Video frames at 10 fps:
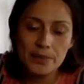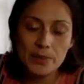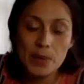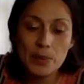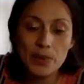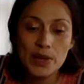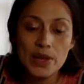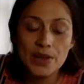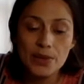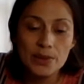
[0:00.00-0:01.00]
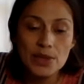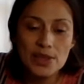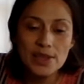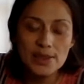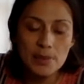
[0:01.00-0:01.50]
People in other
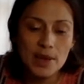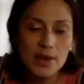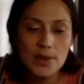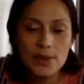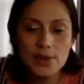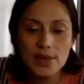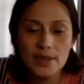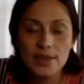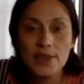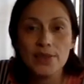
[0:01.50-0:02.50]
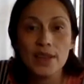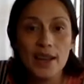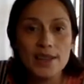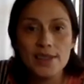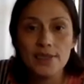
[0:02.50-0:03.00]
regions might use different
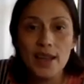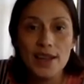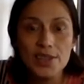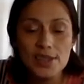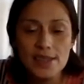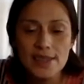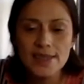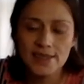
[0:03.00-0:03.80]
kinds of ashes.